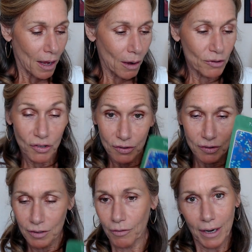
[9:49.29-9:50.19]
which
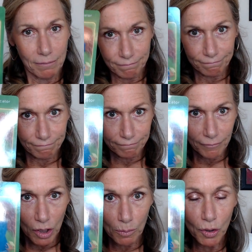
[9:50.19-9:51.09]
is the great
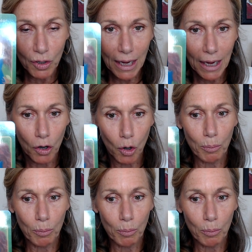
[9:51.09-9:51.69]
communicator,